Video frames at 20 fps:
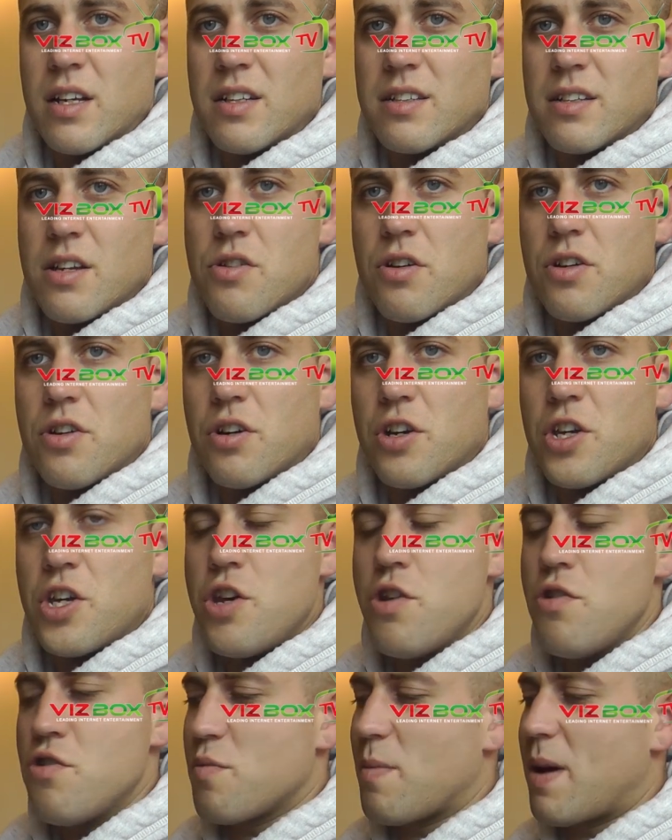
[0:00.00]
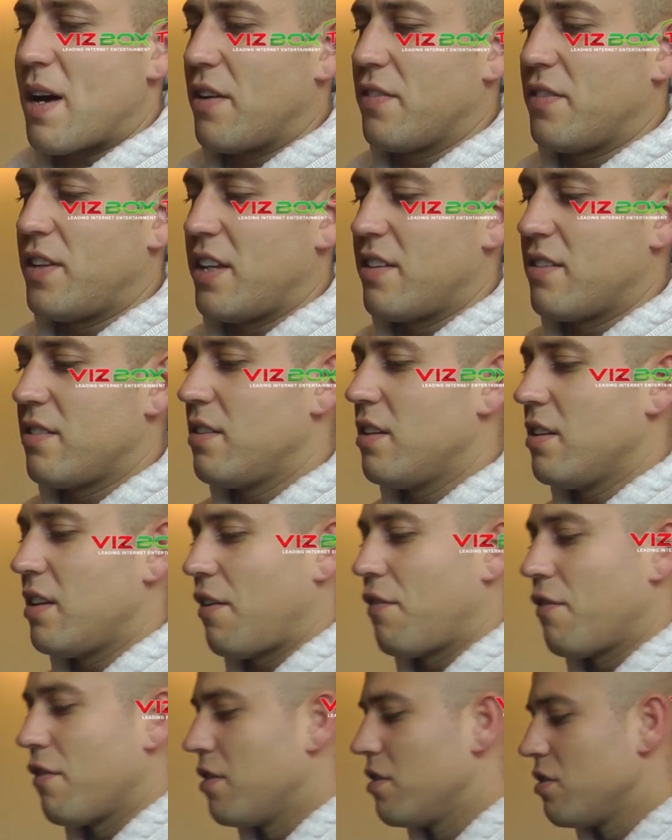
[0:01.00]
So not a huge amount of this
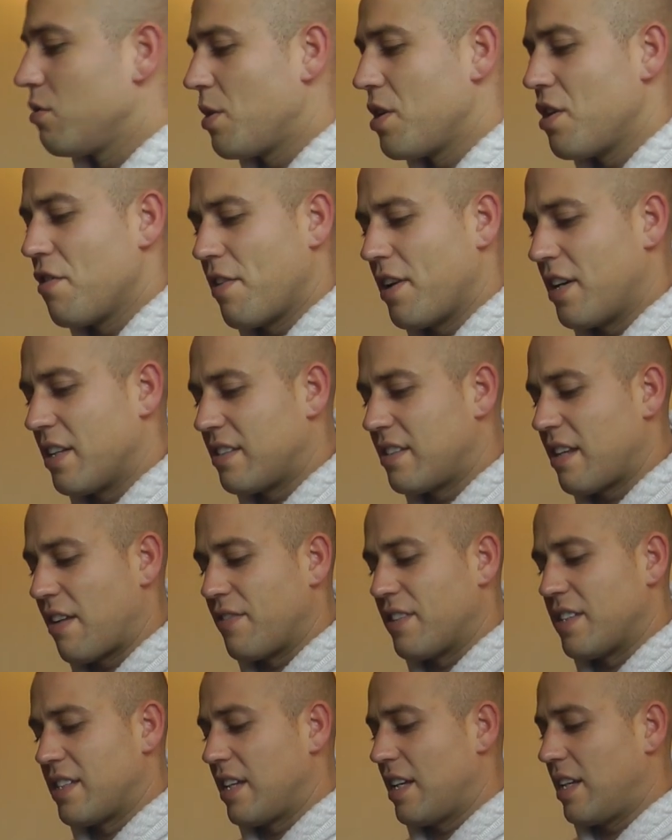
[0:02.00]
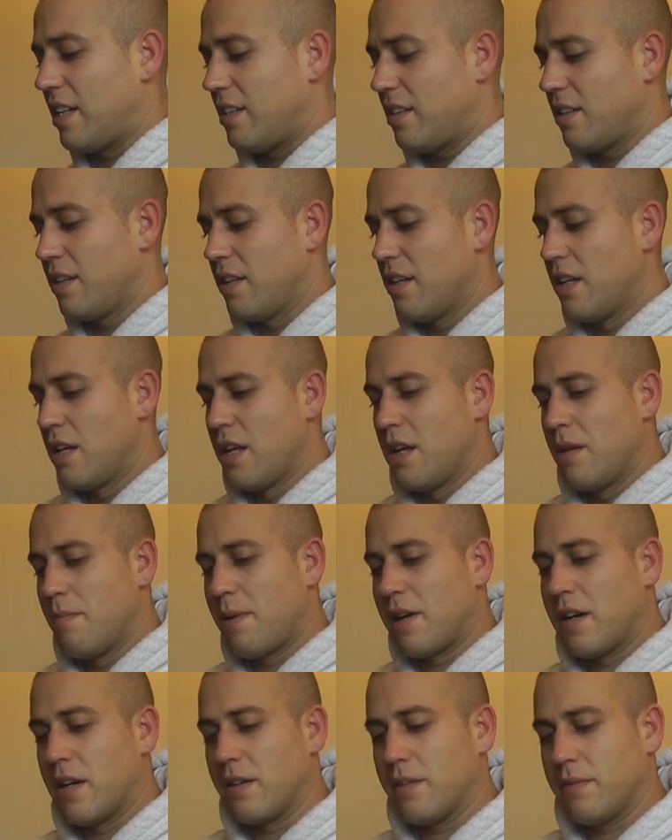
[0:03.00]
difference when you're in at 17,
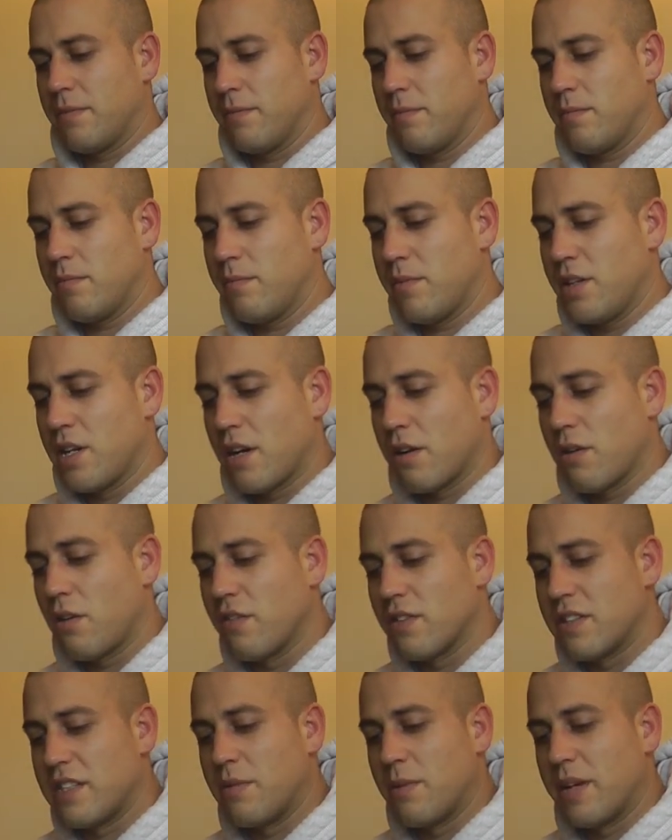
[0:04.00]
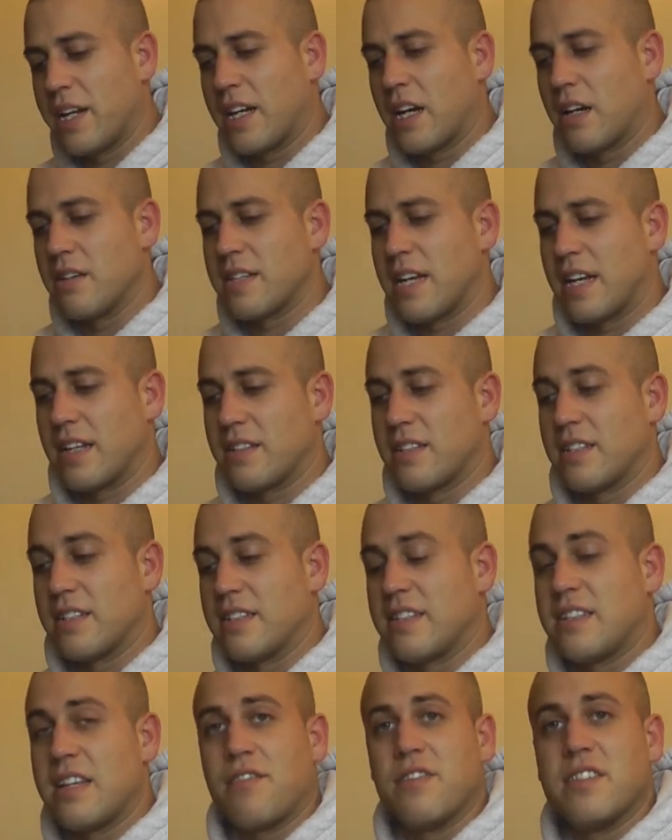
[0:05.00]
but you know, obviously when it goes out to
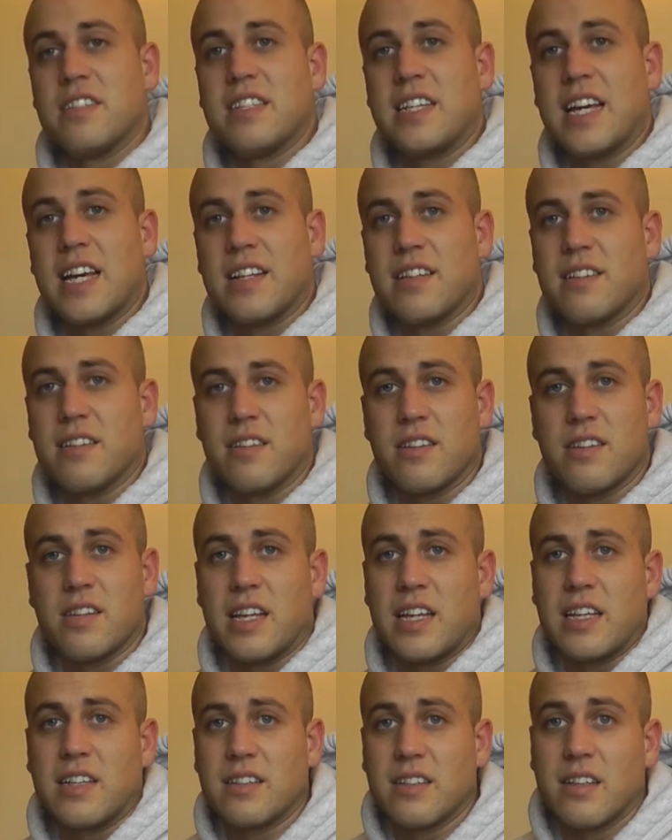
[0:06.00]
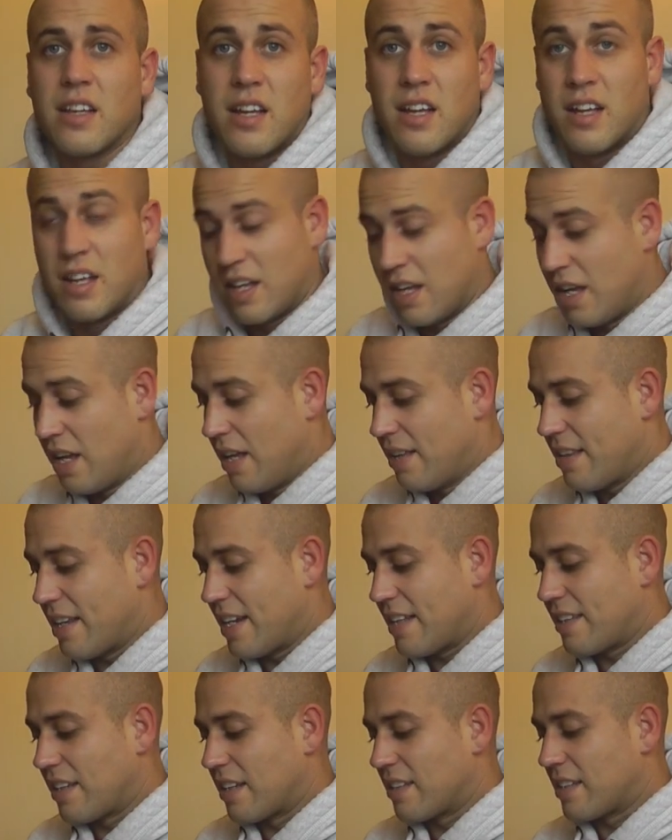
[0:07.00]
the 70 end of the thing,
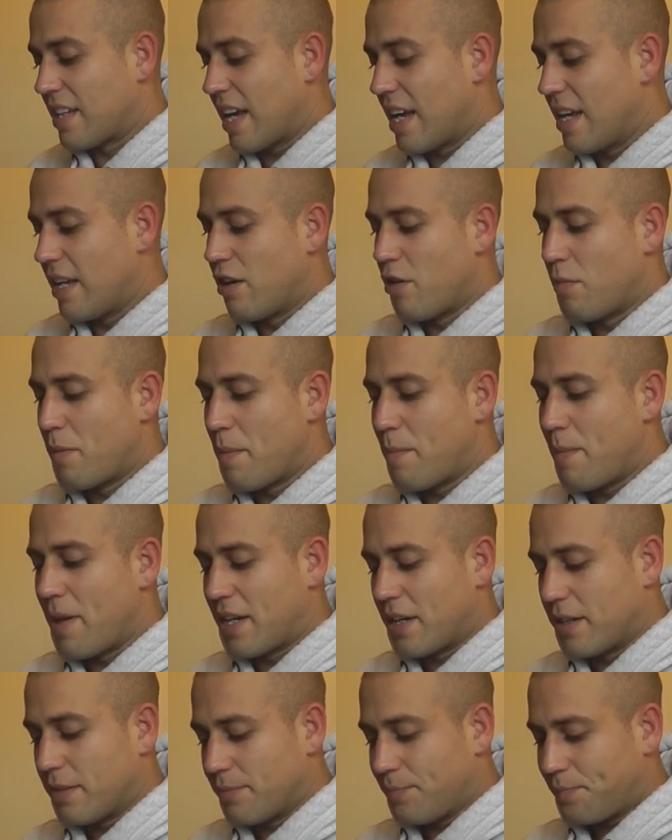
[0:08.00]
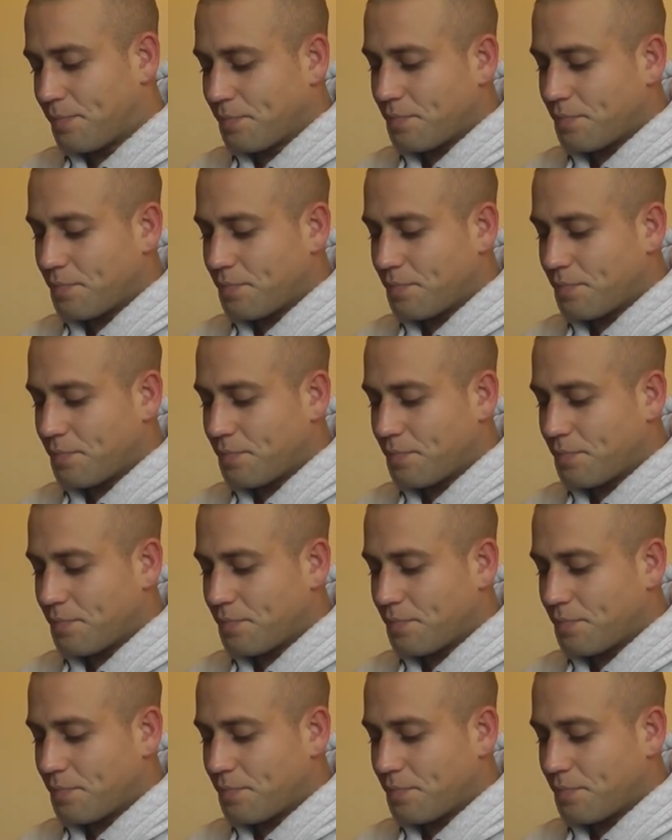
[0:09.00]
then it does get a little bit bigger.